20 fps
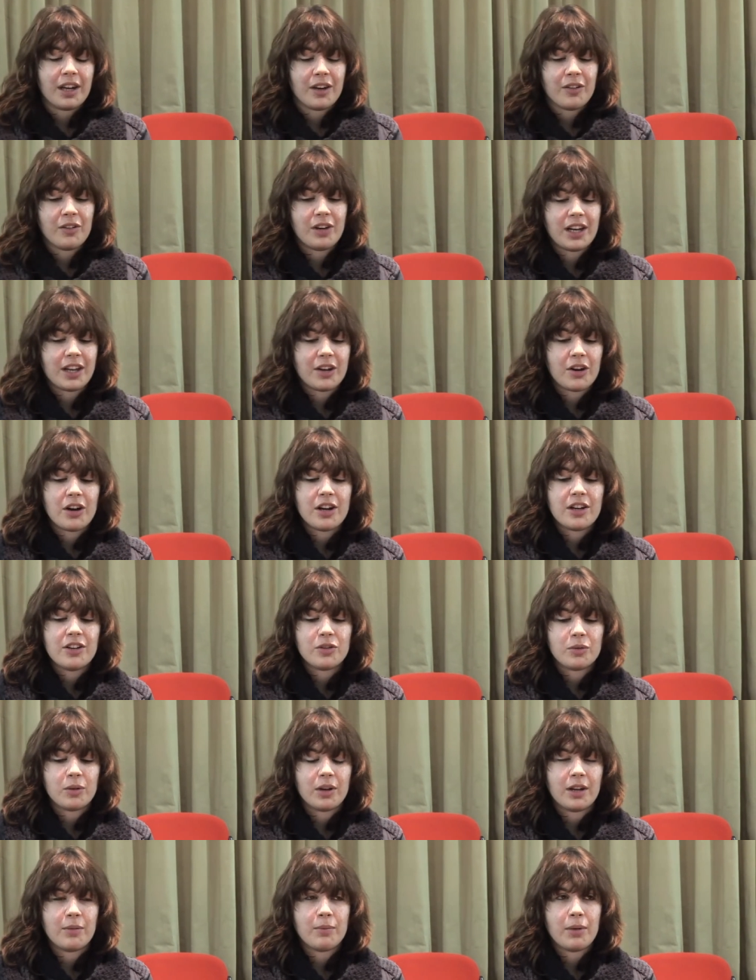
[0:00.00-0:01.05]
I really got into
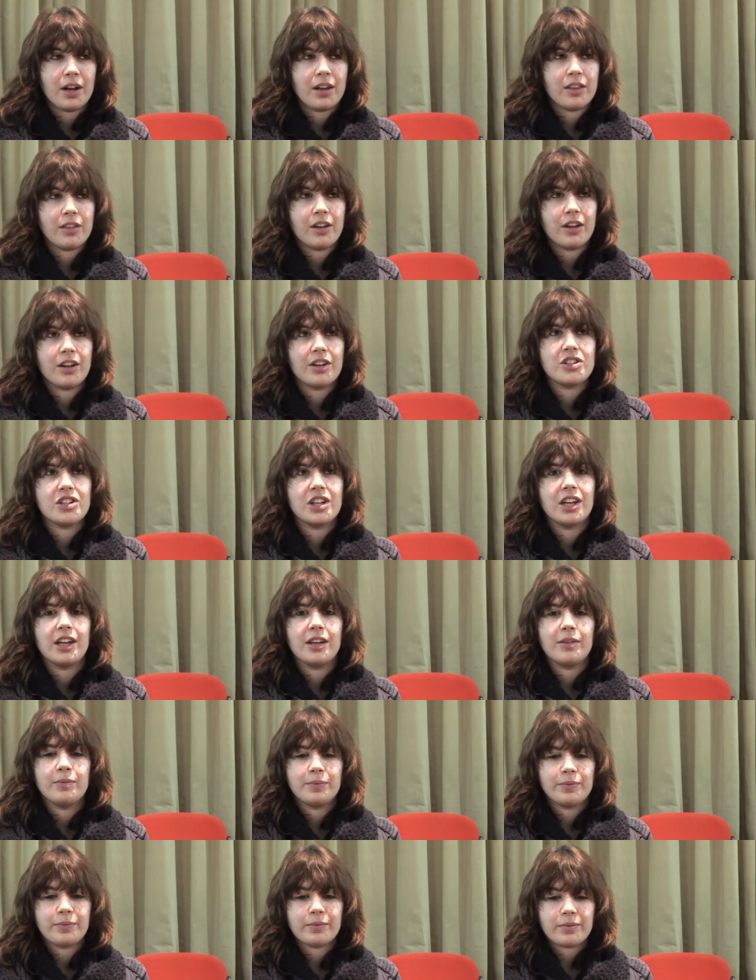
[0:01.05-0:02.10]
it, and by the third year,
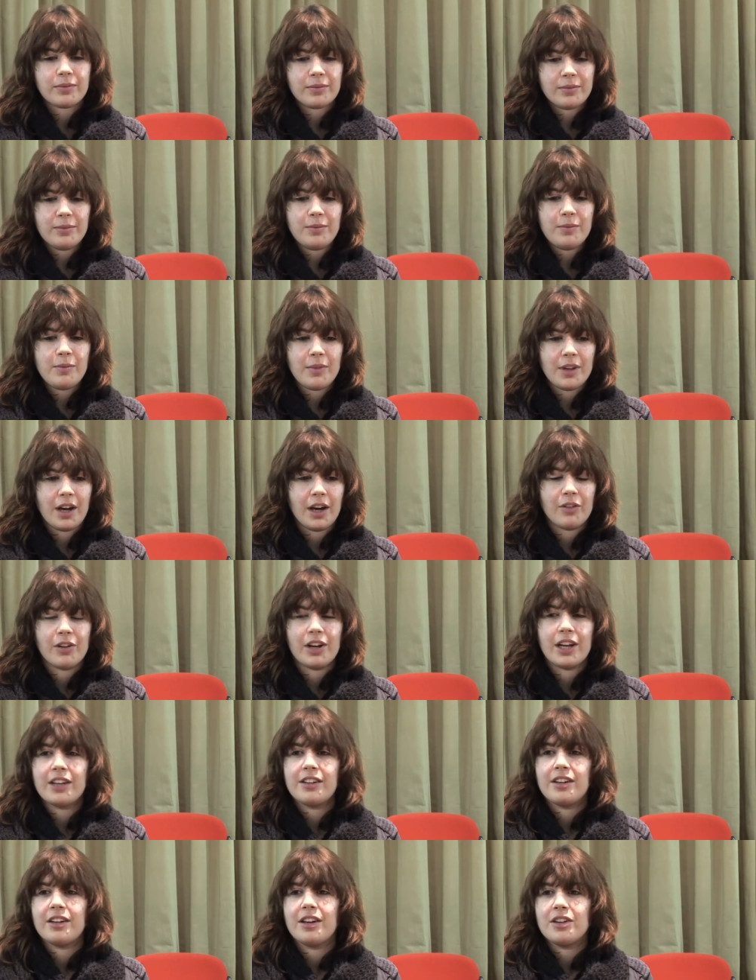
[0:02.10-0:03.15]
I really
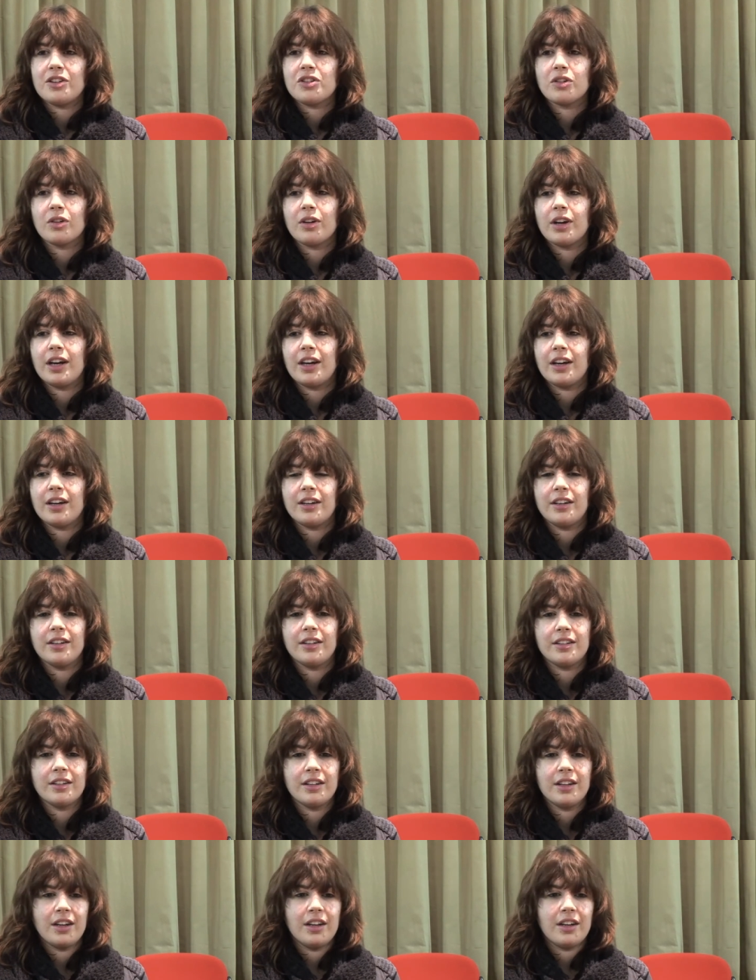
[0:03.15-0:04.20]
did enjoy it. And
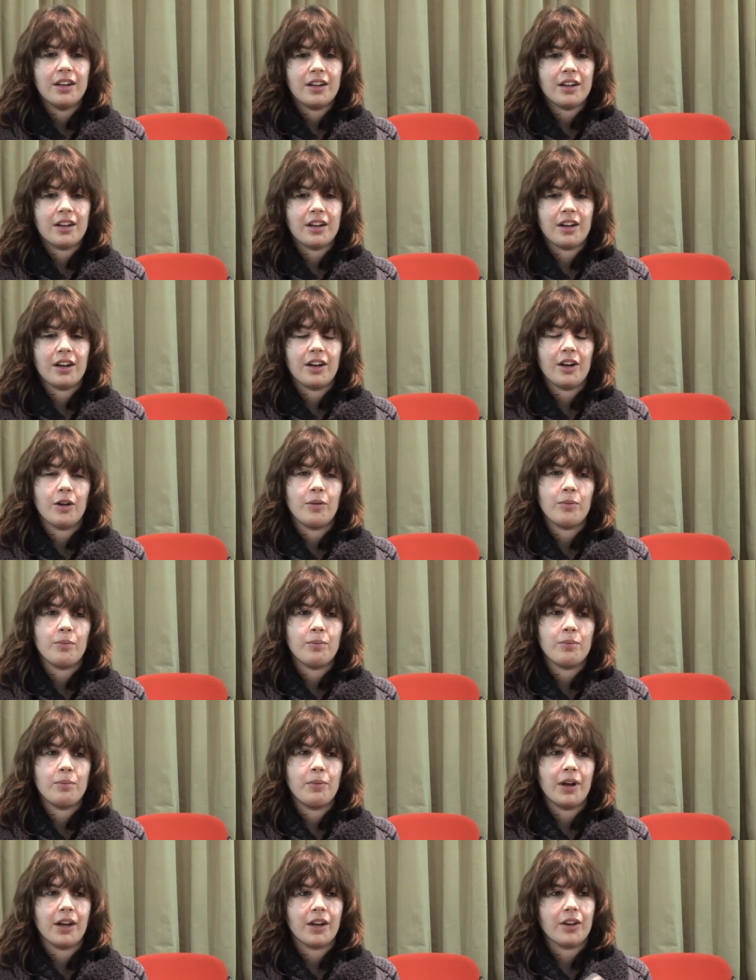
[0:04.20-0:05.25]
um,
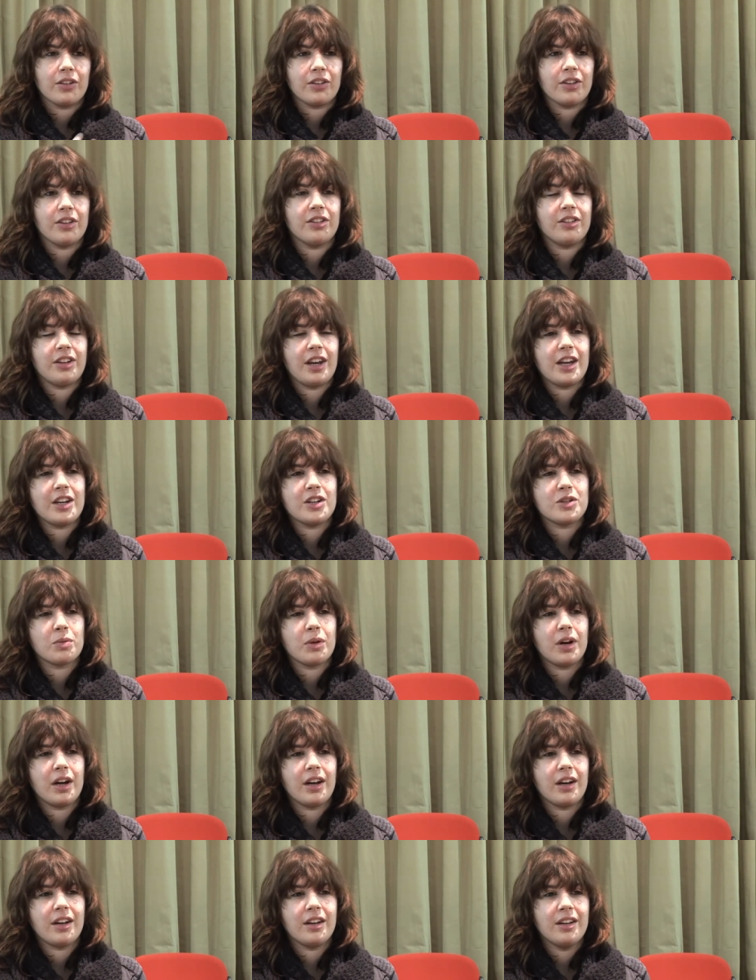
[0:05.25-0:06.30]
but it got to the stage
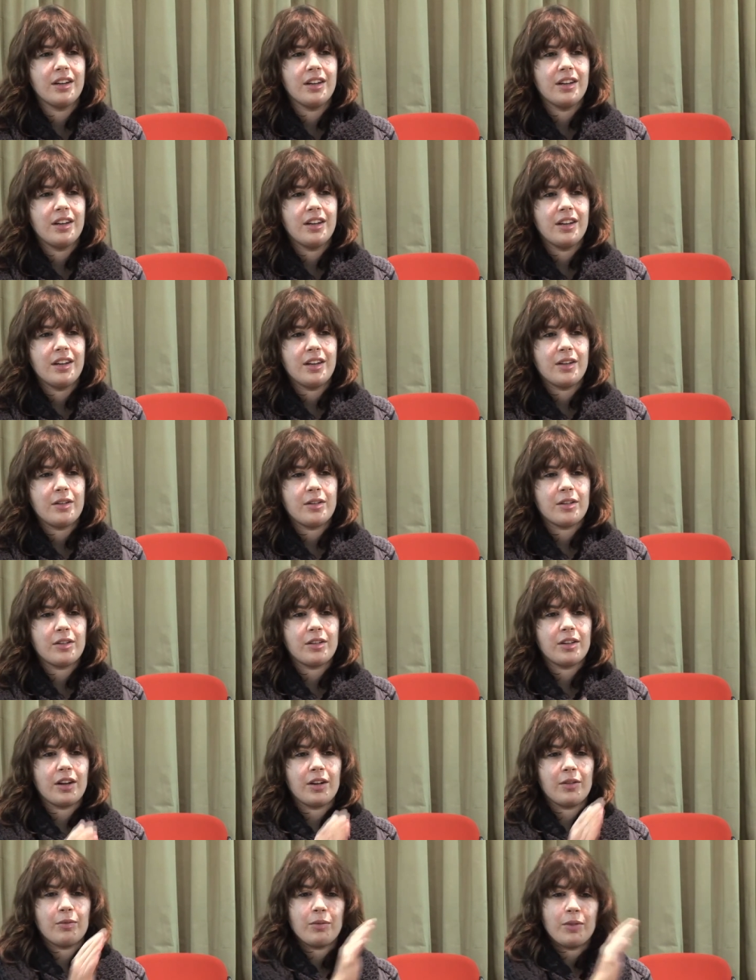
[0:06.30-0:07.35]
where
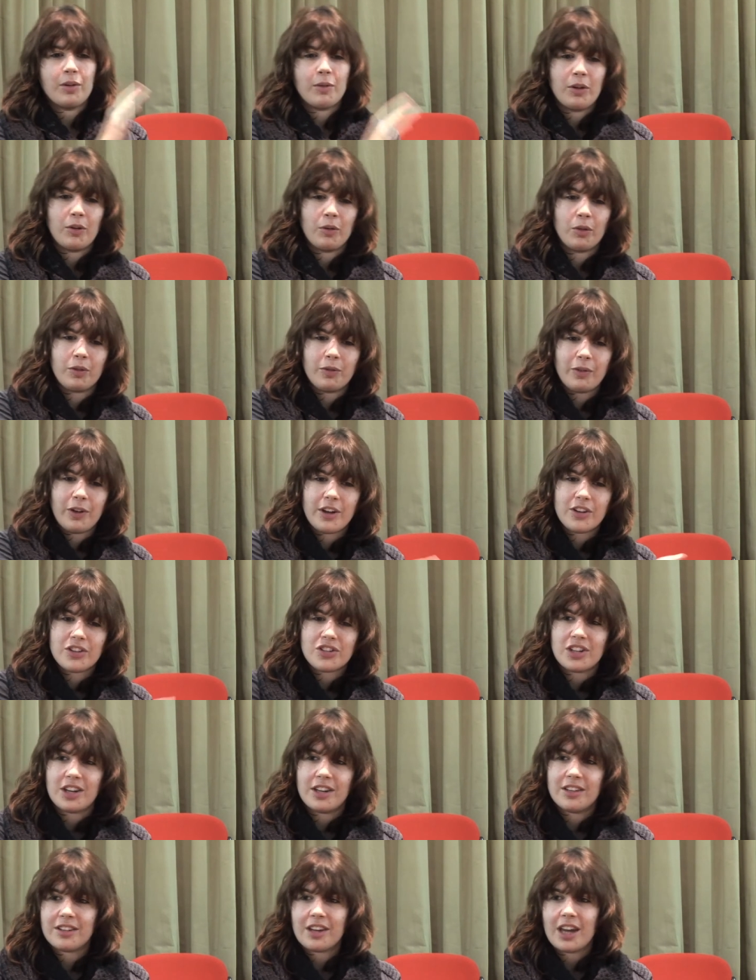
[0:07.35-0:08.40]
when all the first
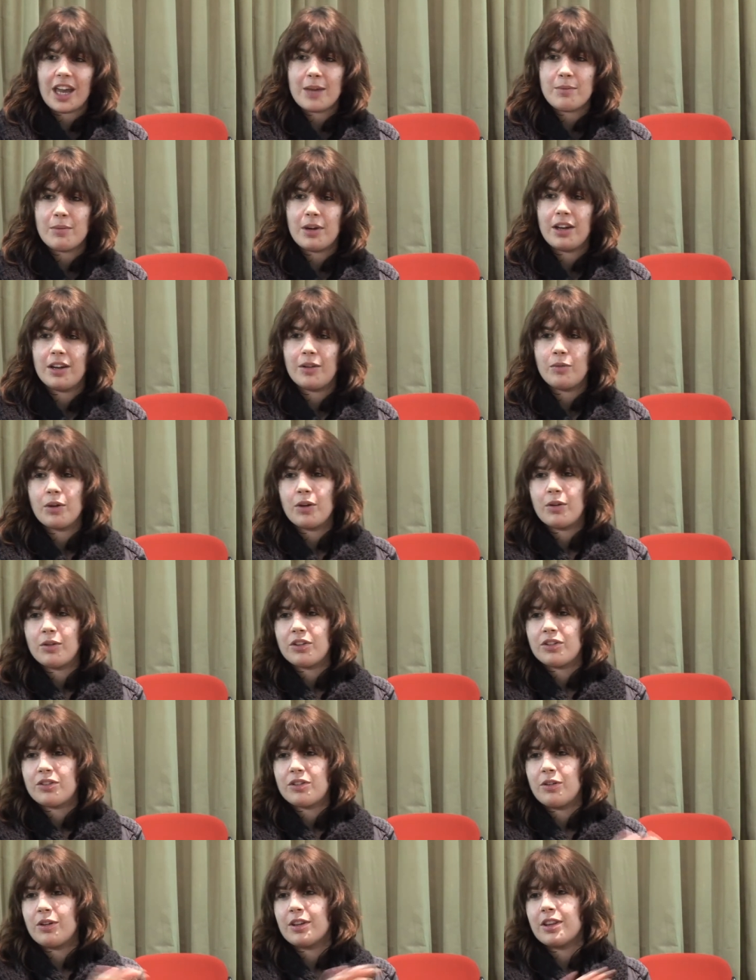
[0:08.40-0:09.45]
years came in, and we were
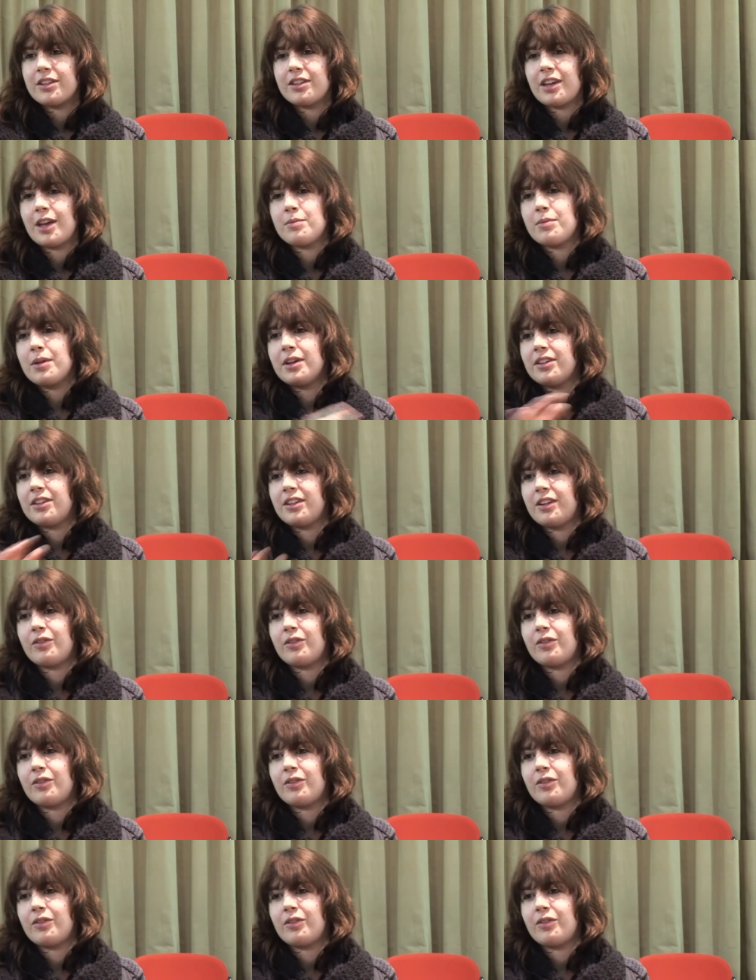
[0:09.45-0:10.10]
just doing the same pieces mm.